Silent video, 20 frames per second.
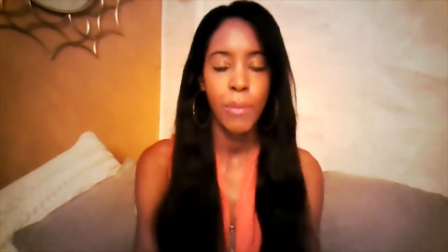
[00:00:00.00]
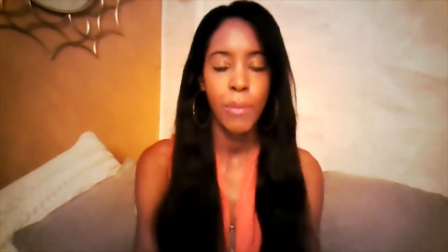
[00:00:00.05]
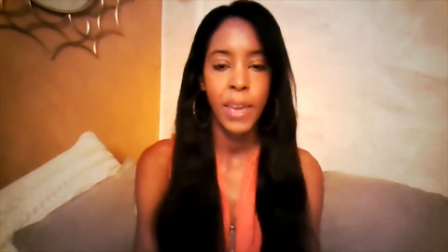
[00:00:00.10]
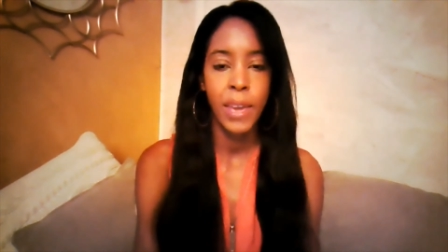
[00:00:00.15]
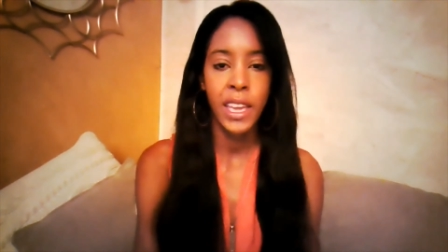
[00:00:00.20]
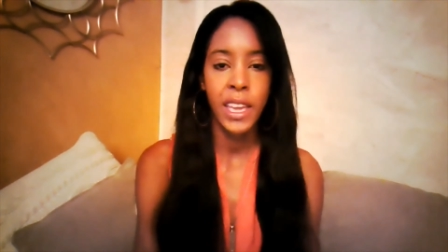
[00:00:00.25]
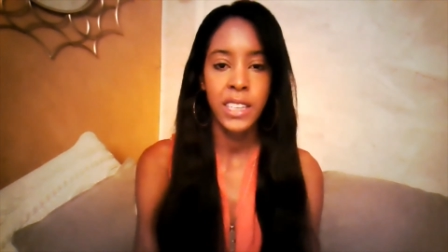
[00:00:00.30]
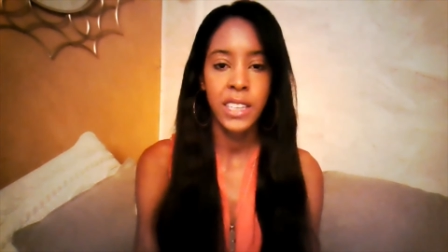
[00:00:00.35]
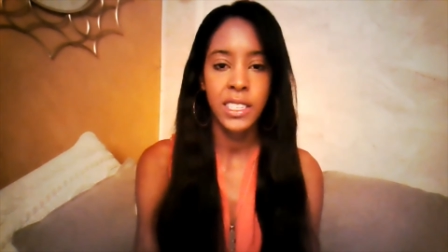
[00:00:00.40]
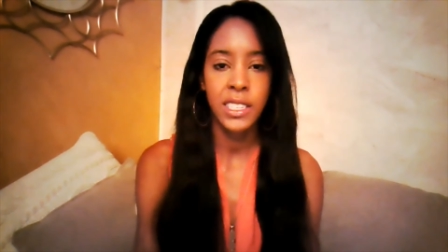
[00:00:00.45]

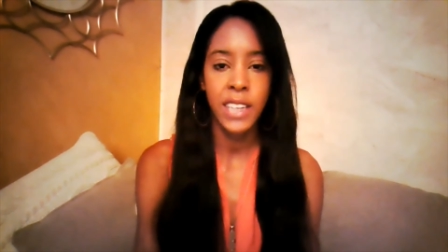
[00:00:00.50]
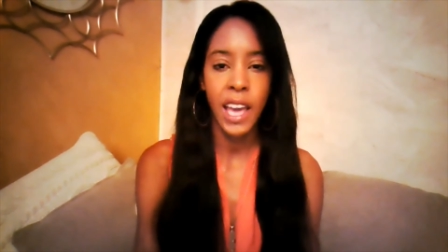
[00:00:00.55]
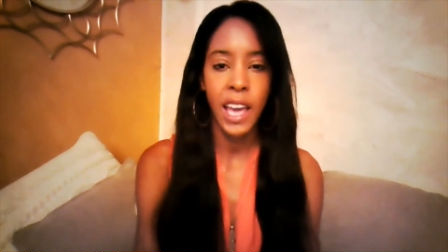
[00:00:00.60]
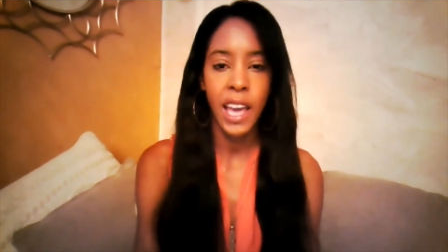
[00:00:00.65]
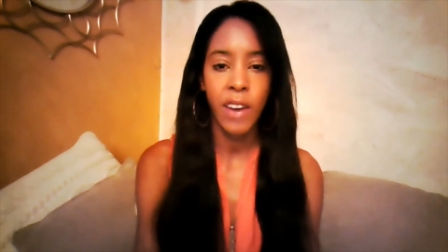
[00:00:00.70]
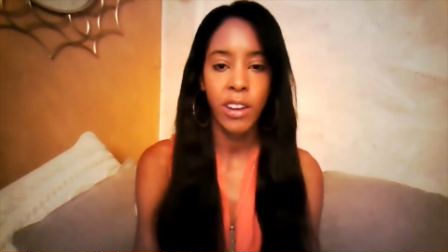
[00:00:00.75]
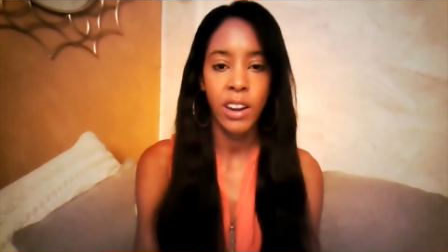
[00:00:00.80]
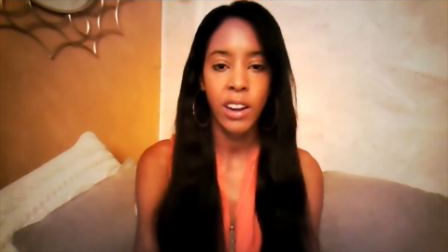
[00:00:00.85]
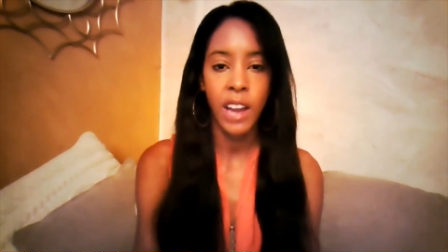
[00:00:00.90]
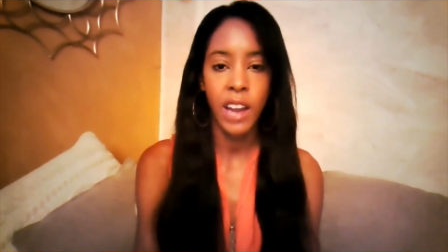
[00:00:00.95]
because
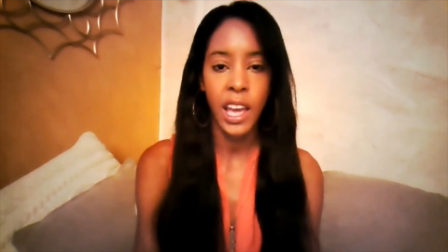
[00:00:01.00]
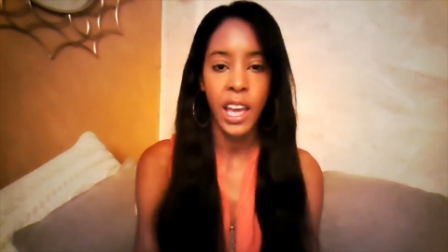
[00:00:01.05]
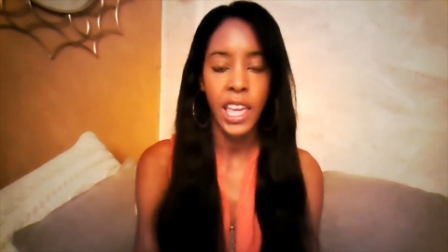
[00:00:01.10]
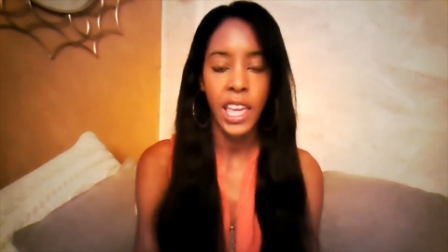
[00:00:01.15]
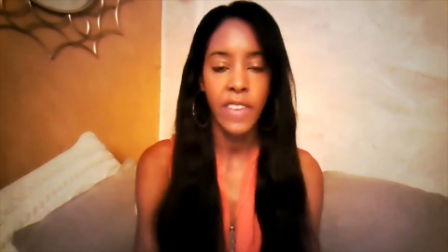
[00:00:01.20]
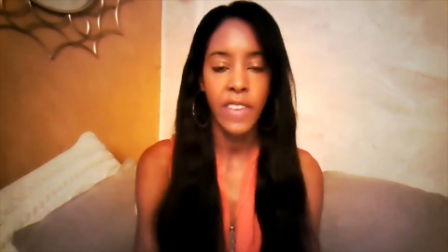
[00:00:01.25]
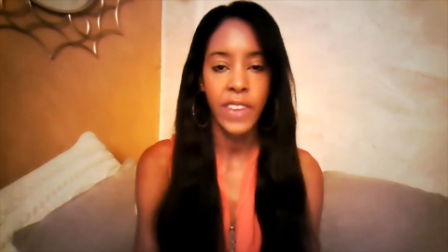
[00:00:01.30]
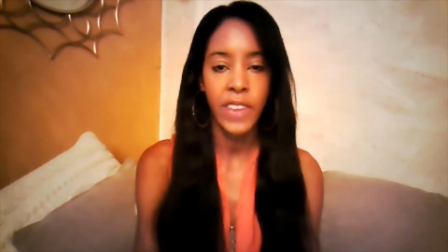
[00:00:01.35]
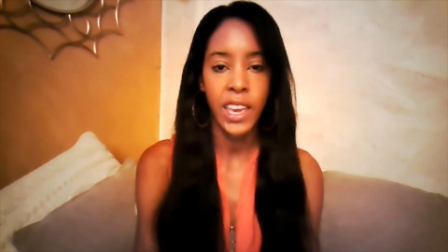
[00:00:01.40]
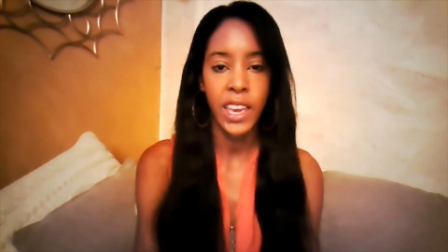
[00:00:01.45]
now you're not
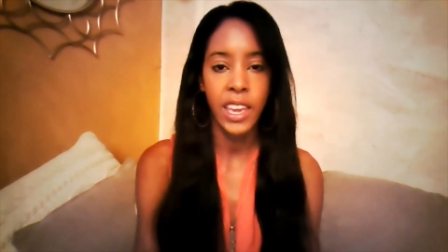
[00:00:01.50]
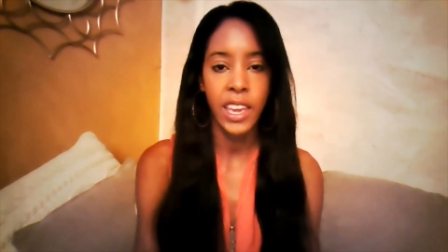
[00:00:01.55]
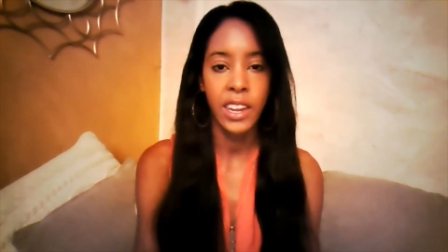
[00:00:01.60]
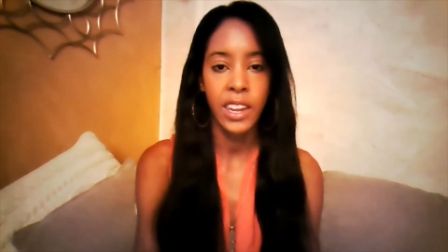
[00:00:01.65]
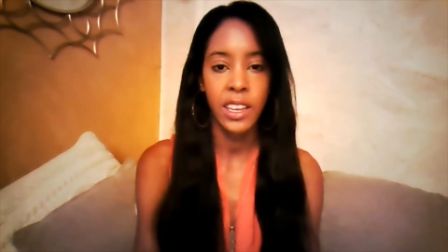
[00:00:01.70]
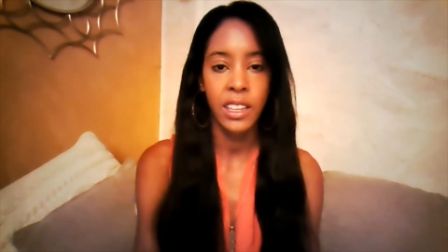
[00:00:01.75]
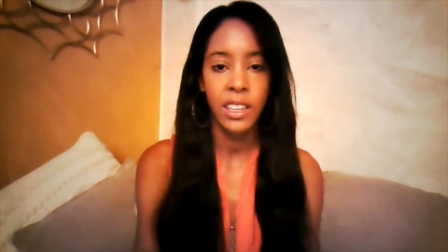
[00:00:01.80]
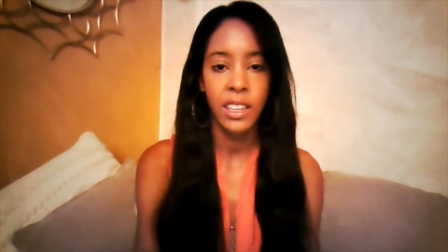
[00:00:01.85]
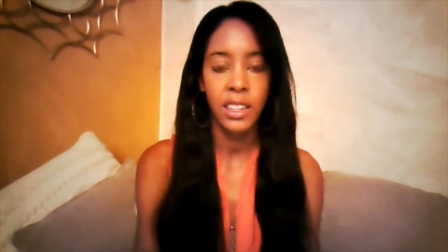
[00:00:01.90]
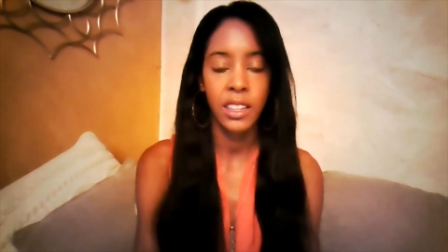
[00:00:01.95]

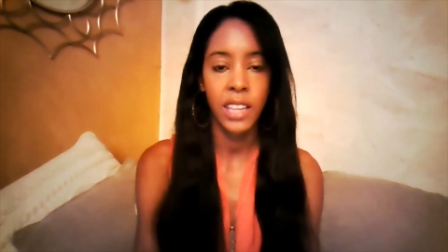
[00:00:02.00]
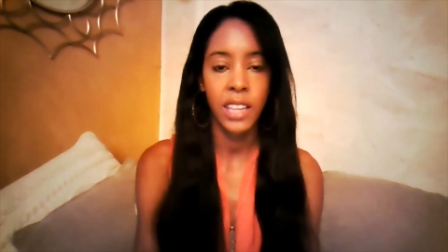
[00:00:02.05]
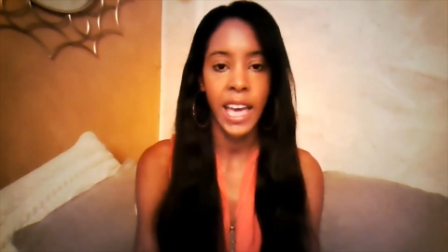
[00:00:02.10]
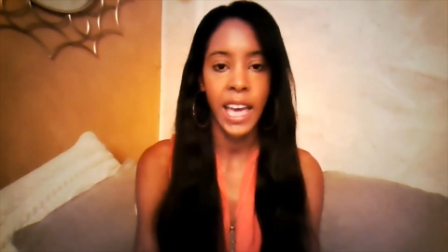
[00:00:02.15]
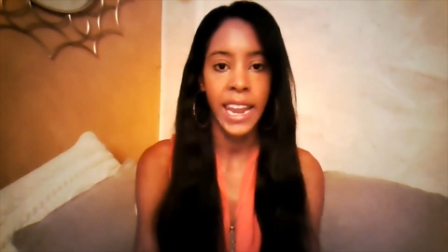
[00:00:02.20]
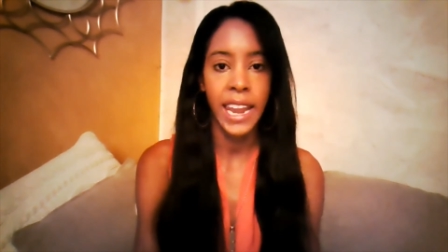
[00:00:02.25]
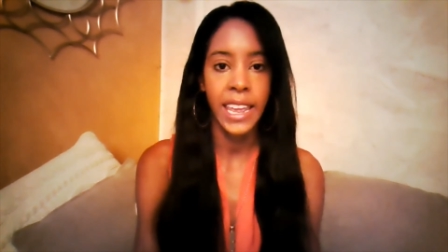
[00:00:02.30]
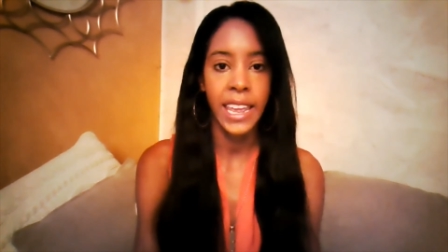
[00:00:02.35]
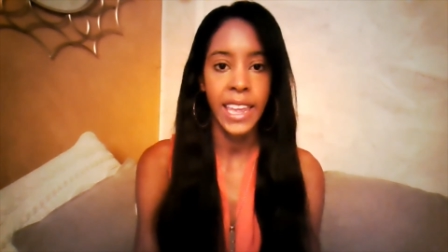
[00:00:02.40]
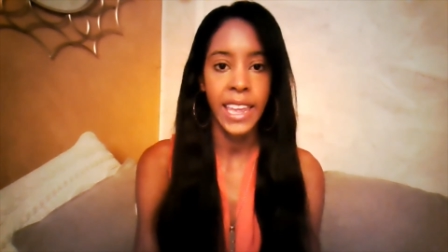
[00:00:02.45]
even
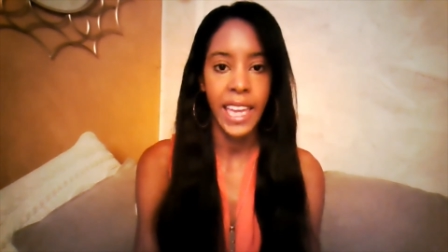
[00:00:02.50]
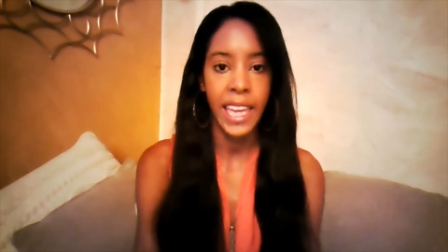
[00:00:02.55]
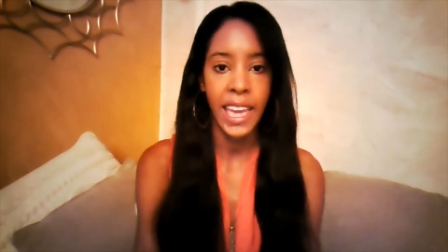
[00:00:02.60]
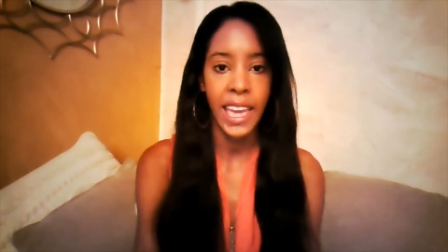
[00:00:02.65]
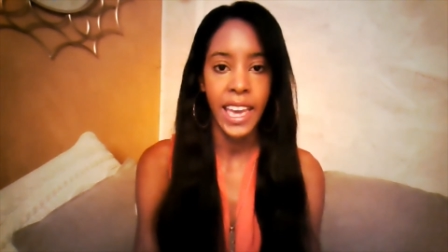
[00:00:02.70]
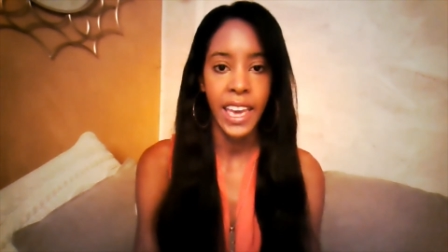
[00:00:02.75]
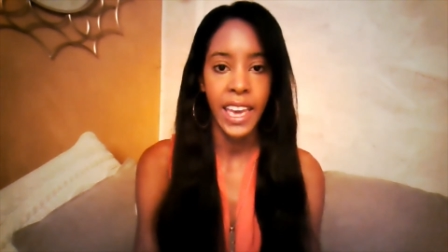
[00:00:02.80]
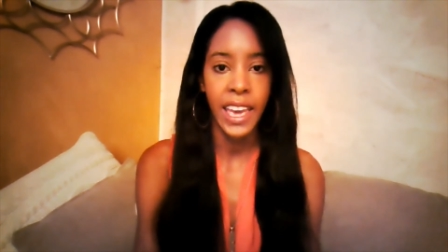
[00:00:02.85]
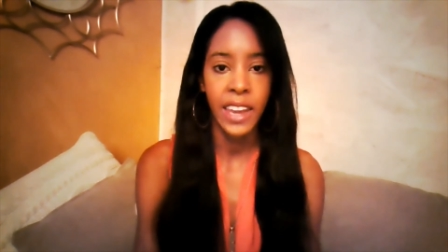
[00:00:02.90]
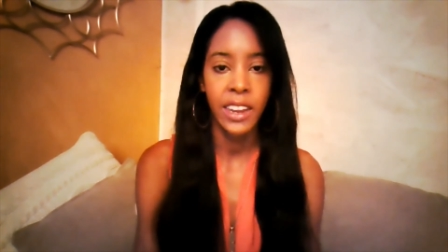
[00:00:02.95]
letting
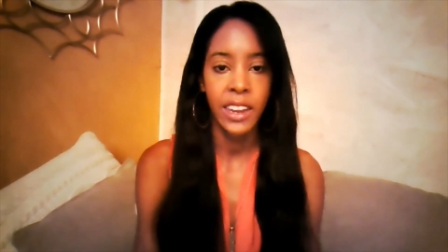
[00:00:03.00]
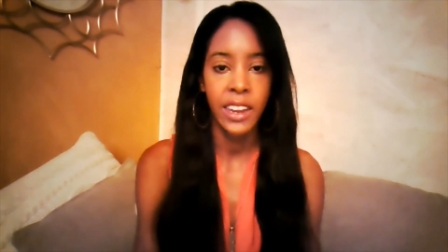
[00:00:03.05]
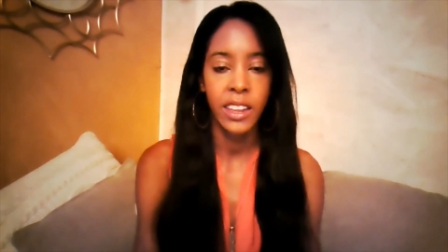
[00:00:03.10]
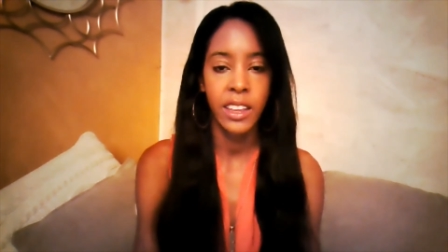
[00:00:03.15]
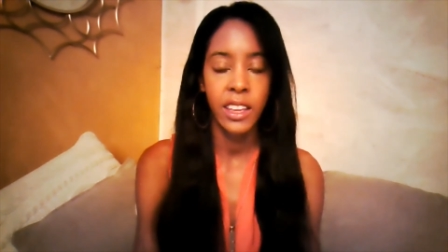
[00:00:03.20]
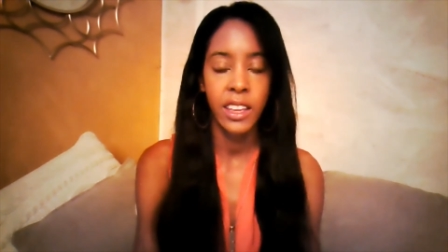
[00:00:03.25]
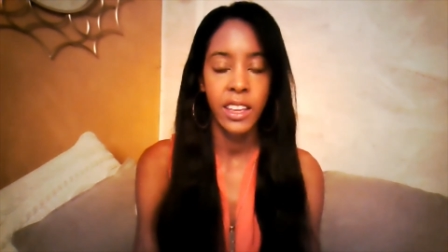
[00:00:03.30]
in